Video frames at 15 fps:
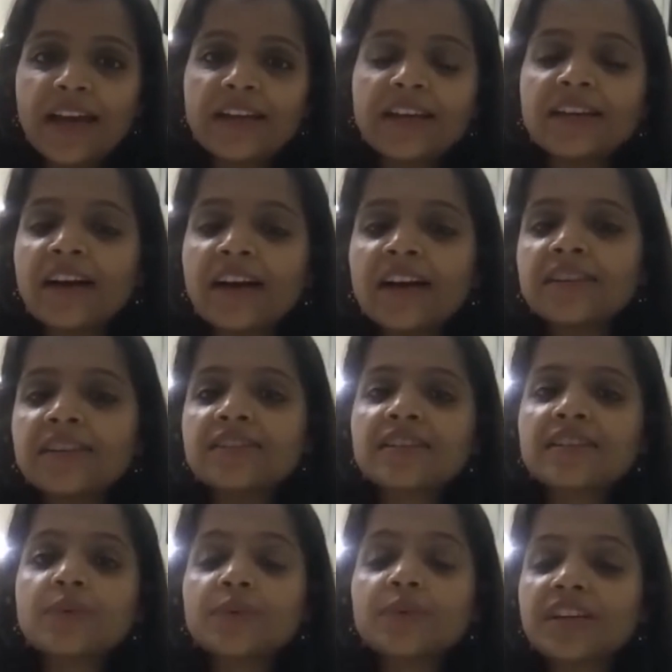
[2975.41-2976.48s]
And I
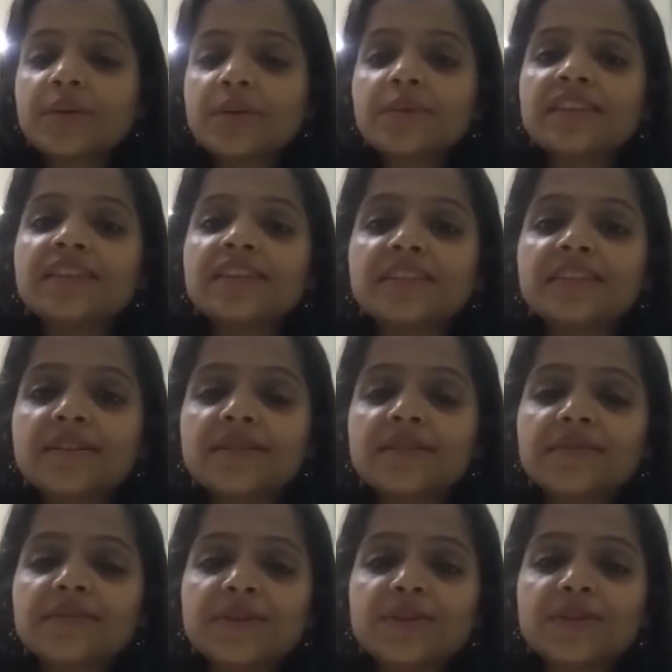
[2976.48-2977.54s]
understand we're working with,
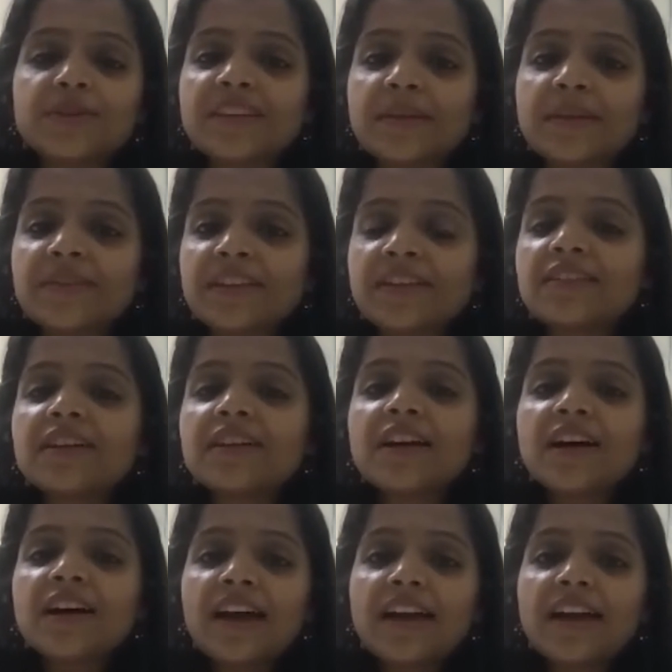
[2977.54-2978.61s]
Septi here
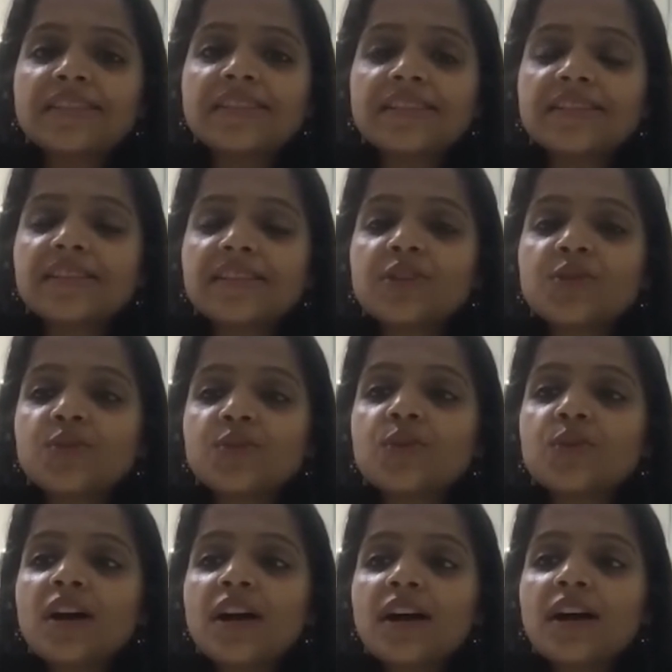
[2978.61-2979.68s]
and CISA
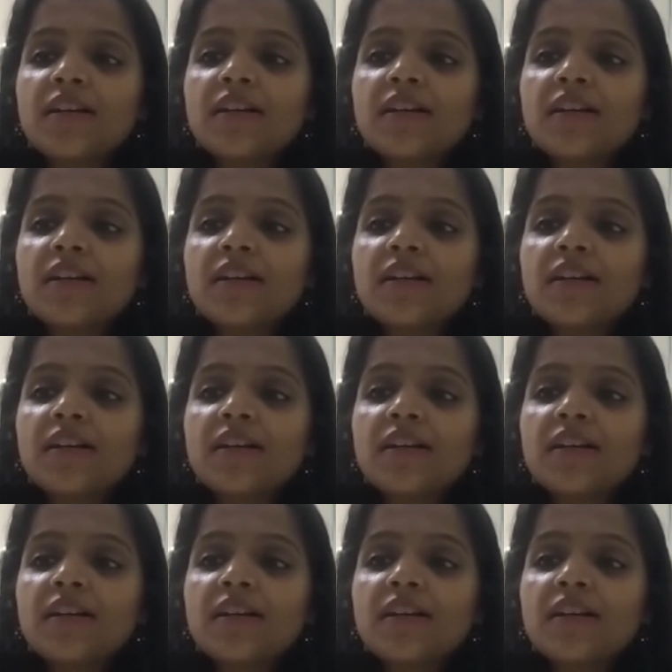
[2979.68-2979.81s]
to